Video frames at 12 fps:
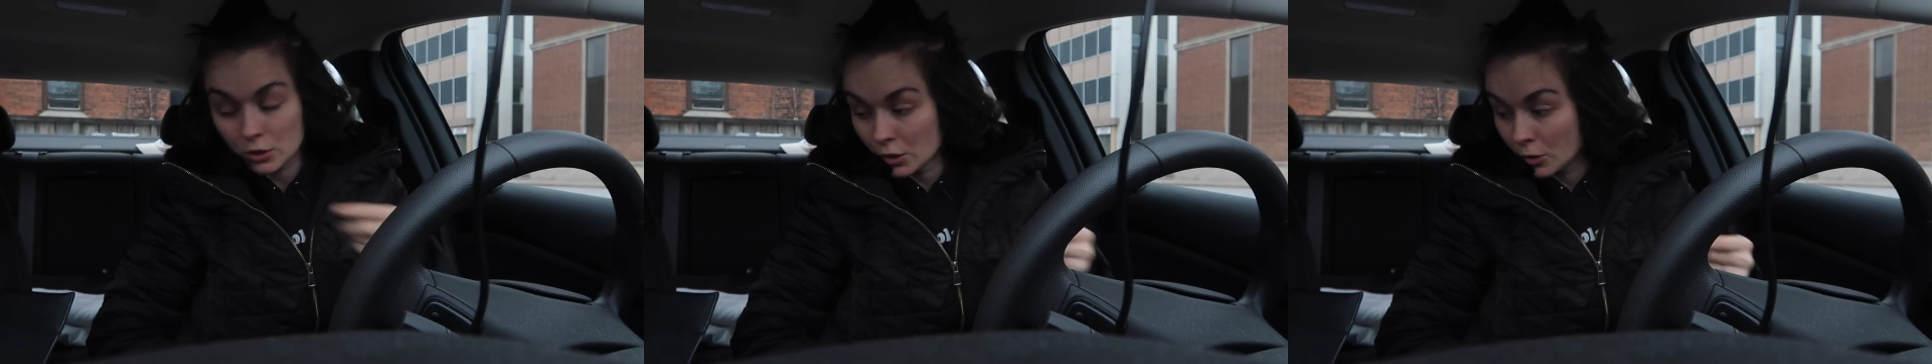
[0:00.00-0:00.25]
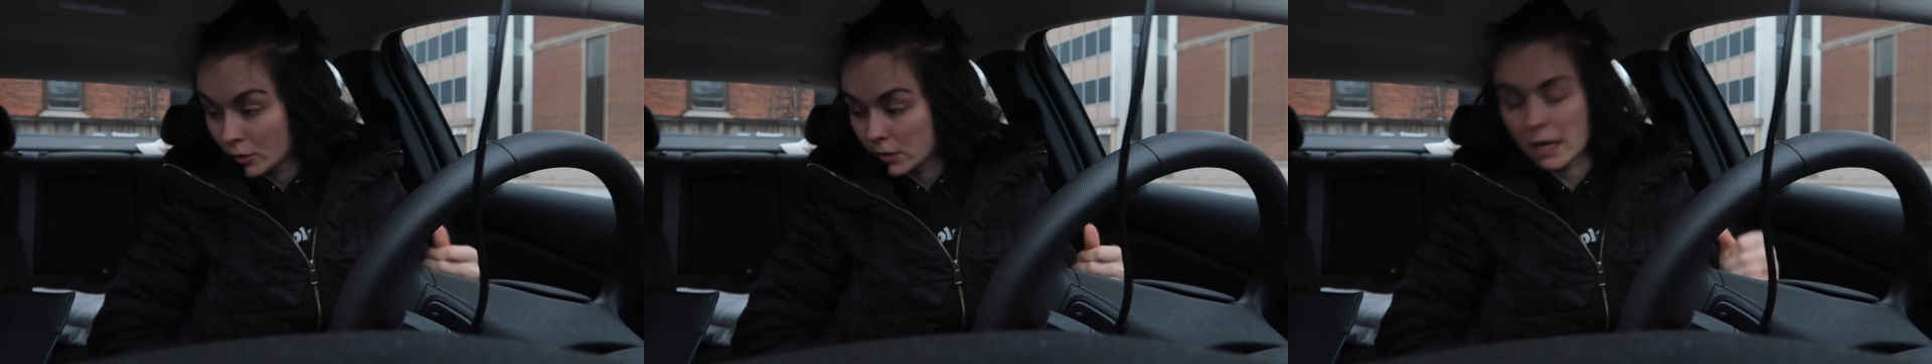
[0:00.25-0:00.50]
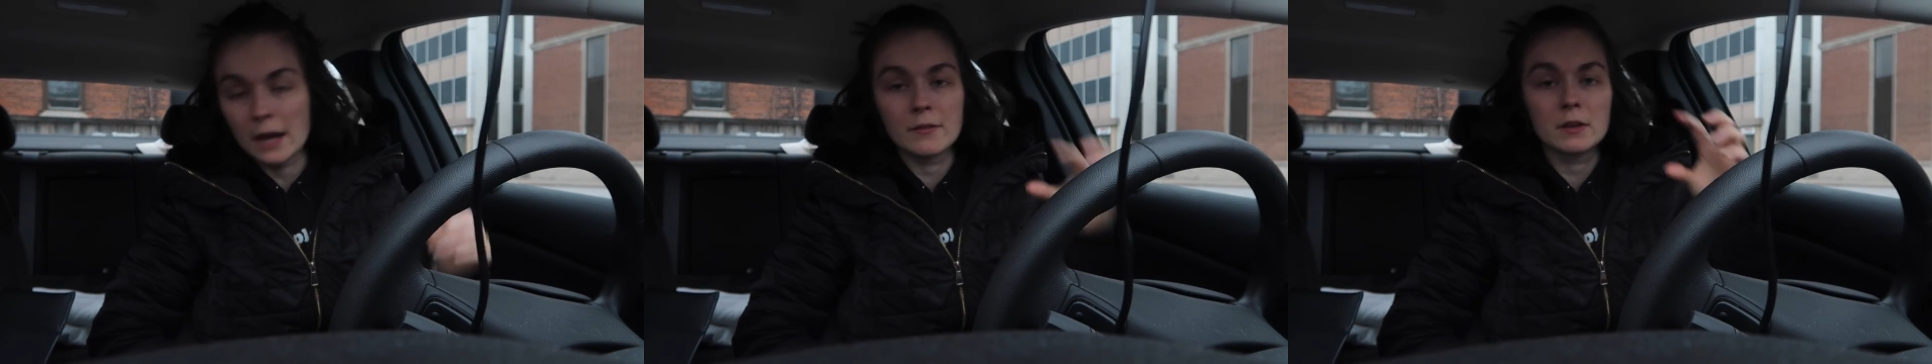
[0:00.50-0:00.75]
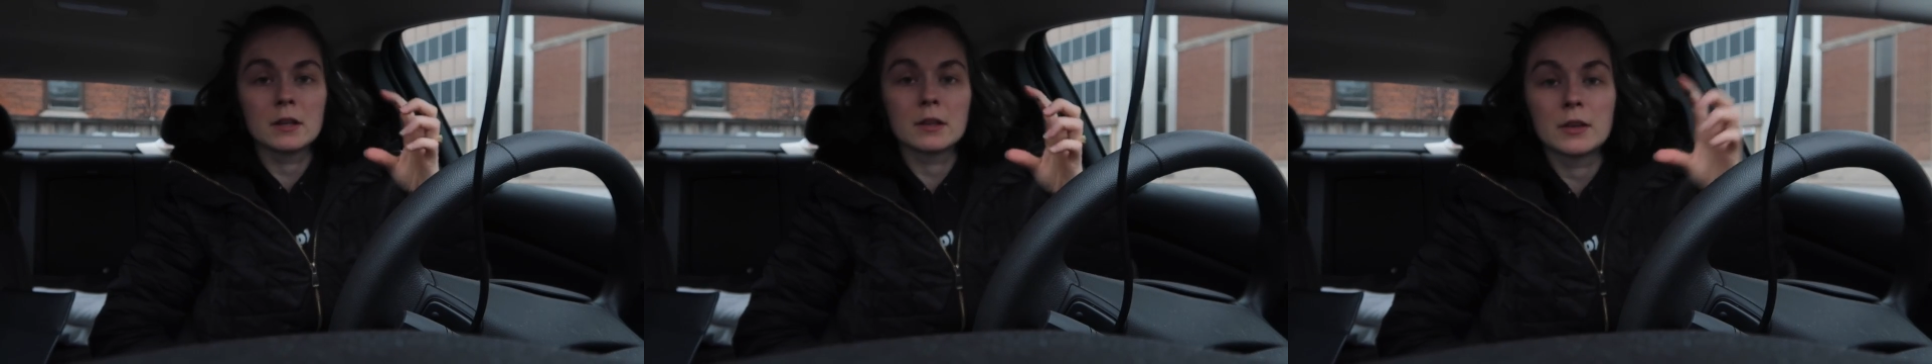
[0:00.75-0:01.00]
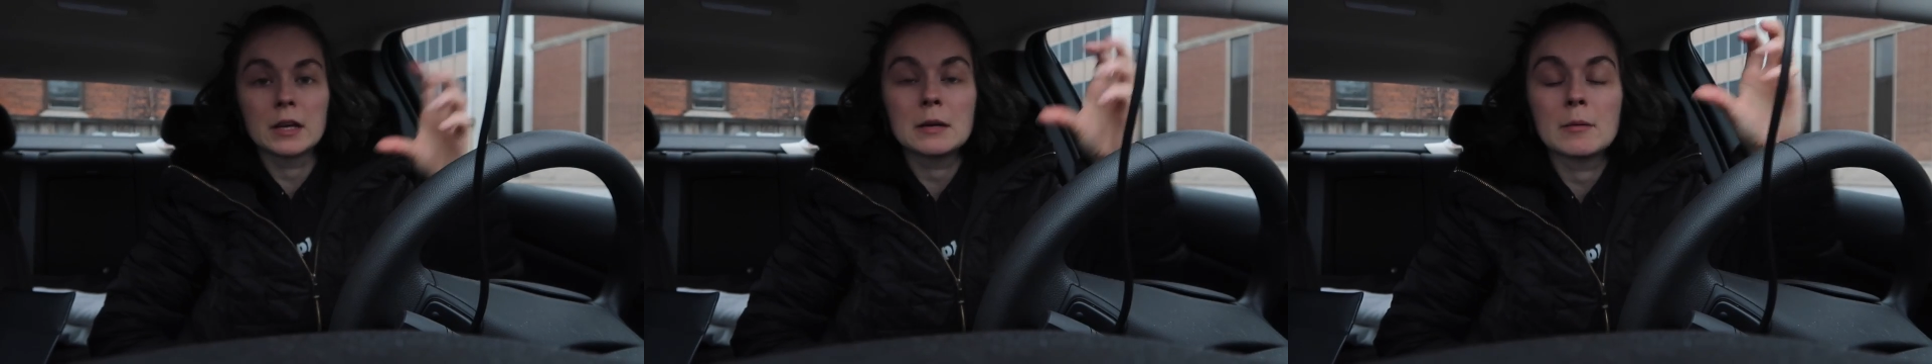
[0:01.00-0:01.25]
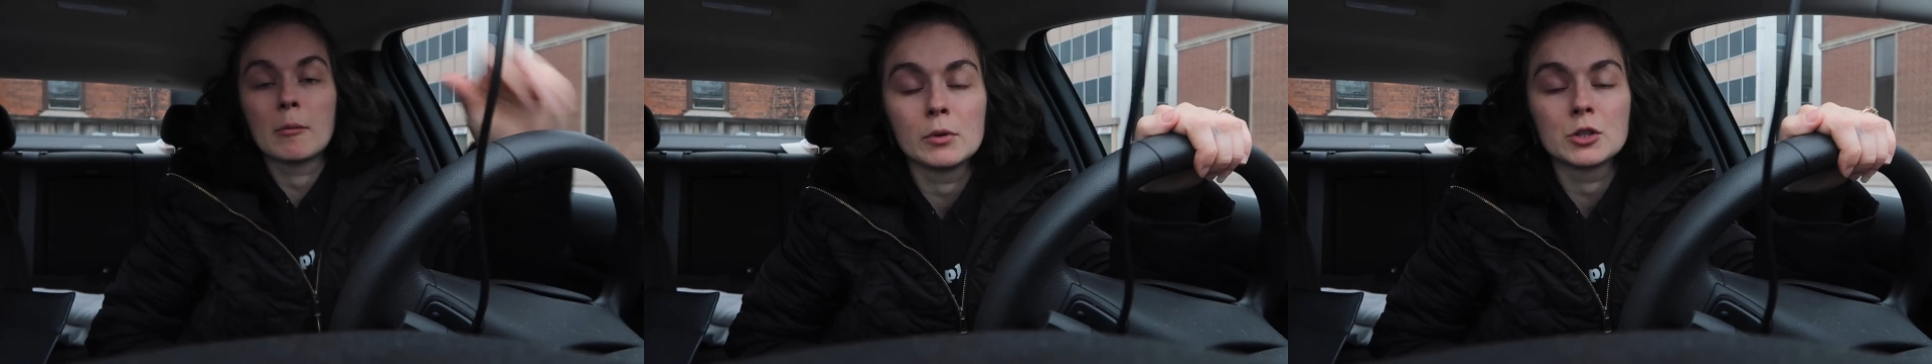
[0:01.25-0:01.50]
to, because I have a thing
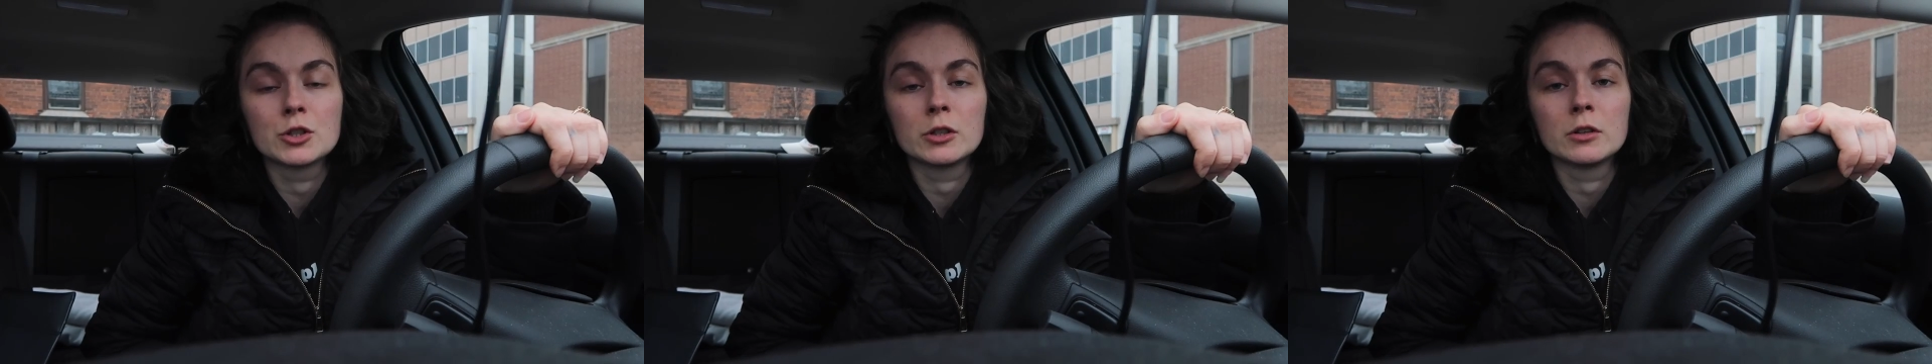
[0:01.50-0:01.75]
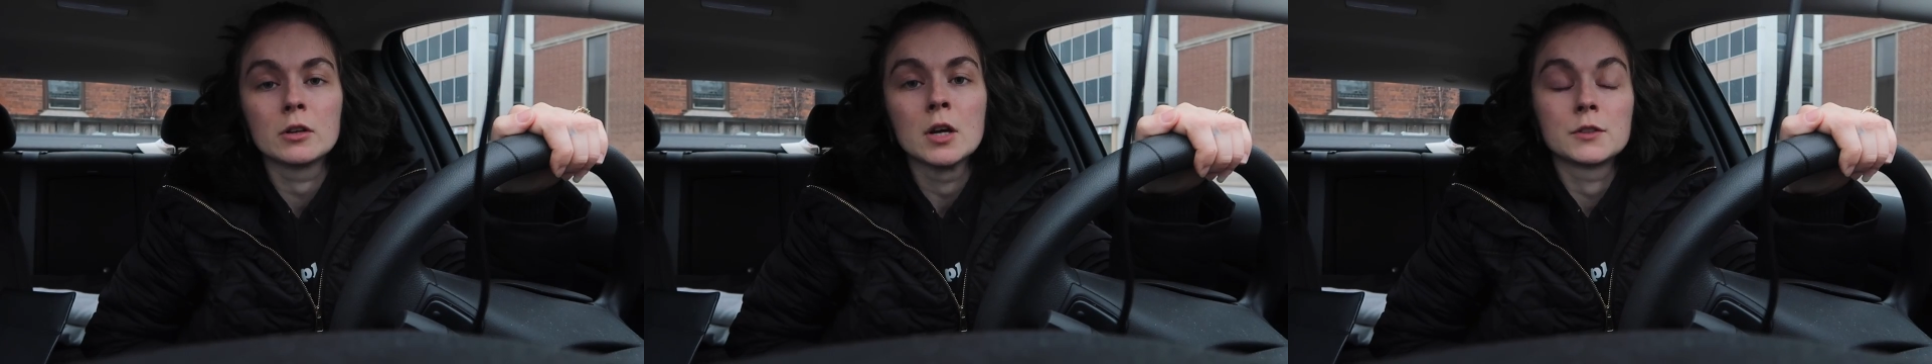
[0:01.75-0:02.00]
in my bullet journal